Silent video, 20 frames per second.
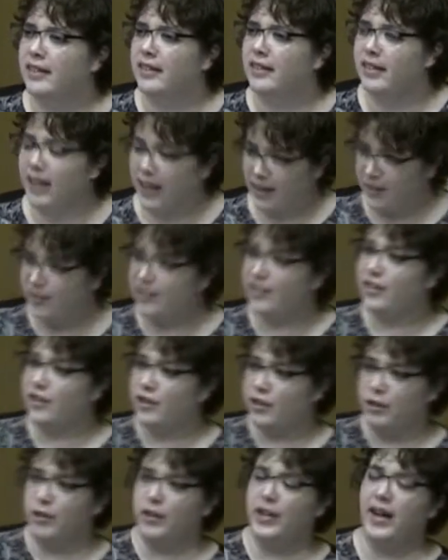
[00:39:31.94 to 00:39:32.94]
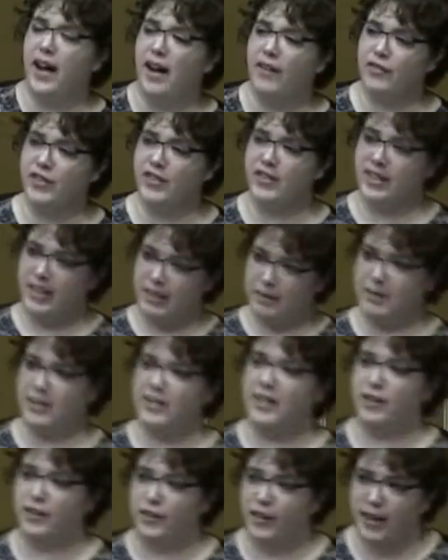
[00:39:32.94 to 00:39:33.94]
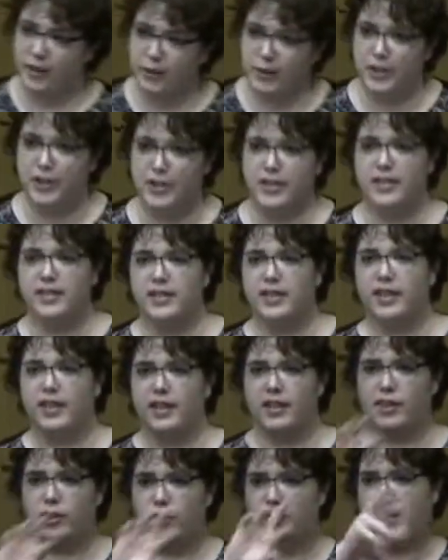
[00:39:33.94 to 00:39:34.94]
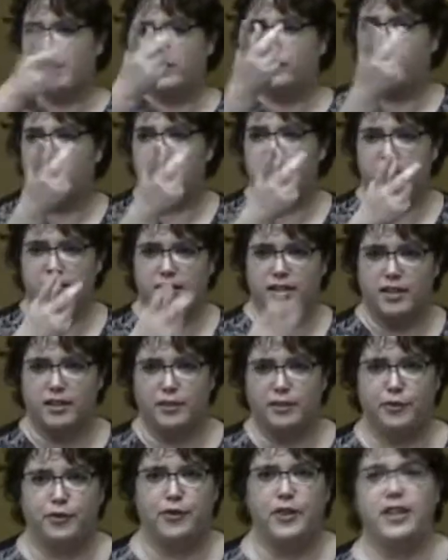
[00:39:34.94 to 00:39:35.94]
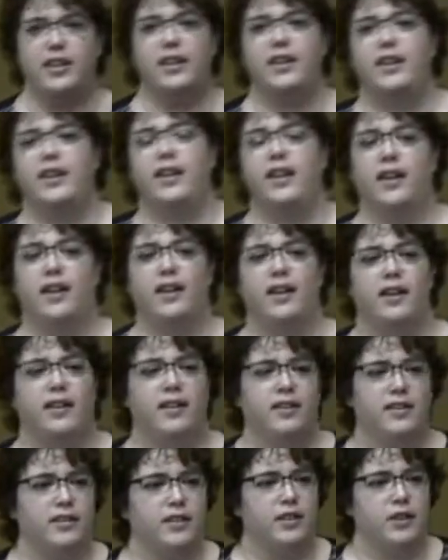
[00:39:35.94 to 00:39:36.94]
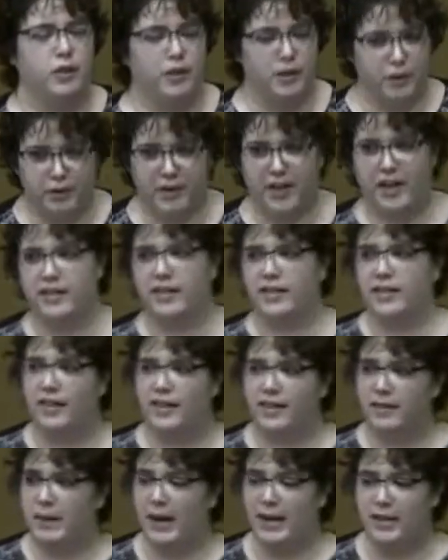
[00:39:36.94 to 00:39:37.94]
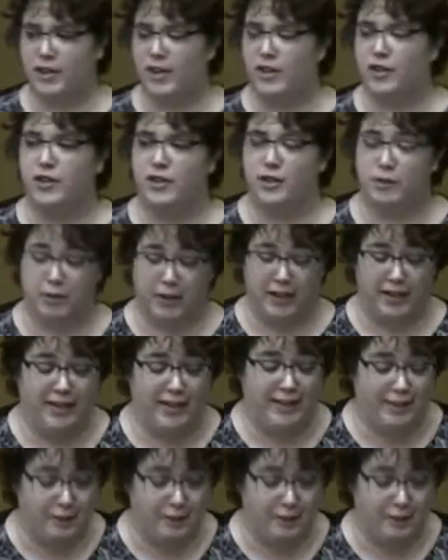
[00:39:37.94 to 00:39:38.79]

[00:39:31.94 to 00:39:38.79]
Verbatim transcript: yes, so you can have schemes in other languages and it transforms itself. And you can do that, and then the backslashes are really